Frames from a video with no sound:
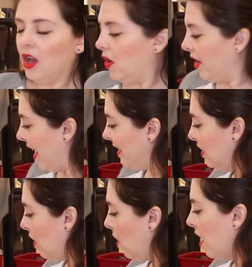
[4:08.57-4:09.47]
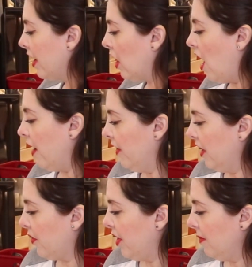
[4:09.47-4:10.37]
Okay, so our
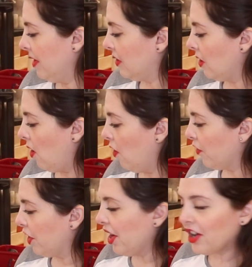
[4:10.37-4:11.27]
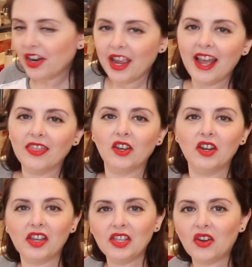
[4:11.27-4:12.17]
coffee cream is over here, and the
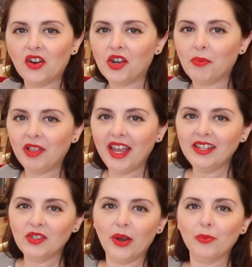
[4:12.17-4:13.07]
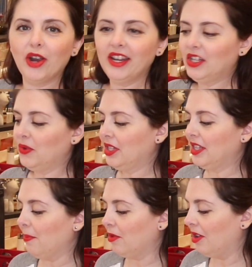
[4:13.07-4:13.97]
cookies are on a plate, so I'm ready to
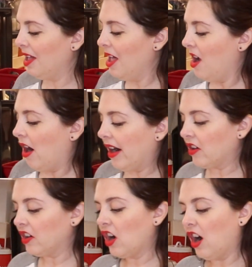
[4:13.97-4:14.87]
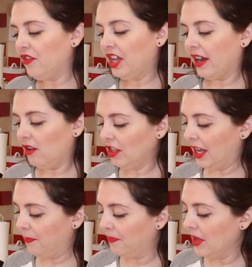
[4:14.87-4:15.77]
assemble our coffee Carlota.